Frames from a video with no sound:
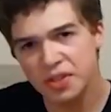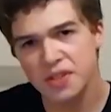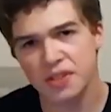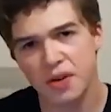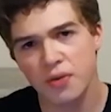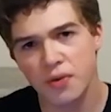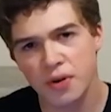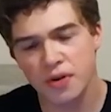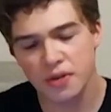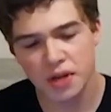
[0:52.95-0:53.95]
just
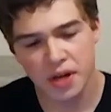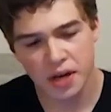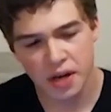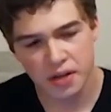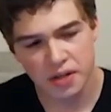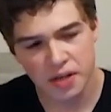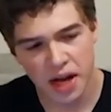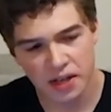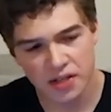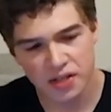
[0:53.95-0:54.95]
over the
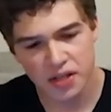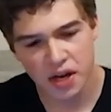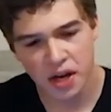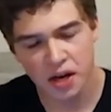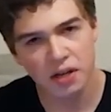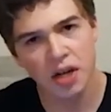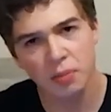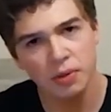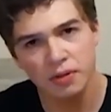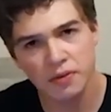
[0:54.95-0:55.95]
next
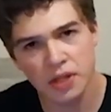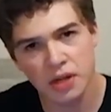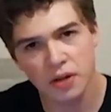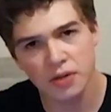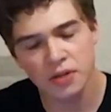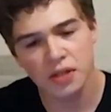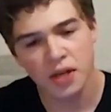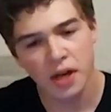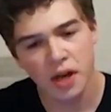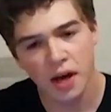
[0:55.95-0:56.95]
couple of years,
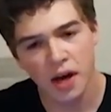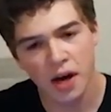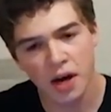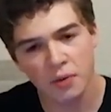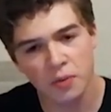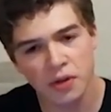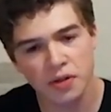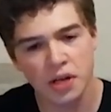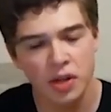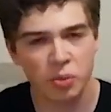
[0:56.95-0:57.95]
with
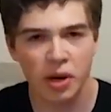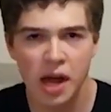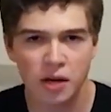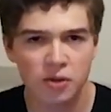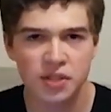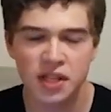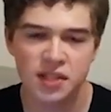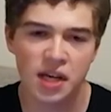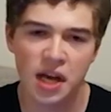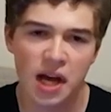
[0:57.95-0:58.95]
the other Bionicle sets
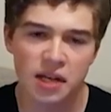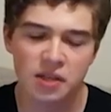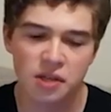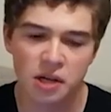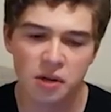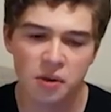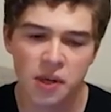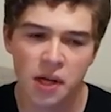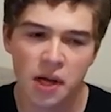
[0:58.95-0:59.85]
I got, you know,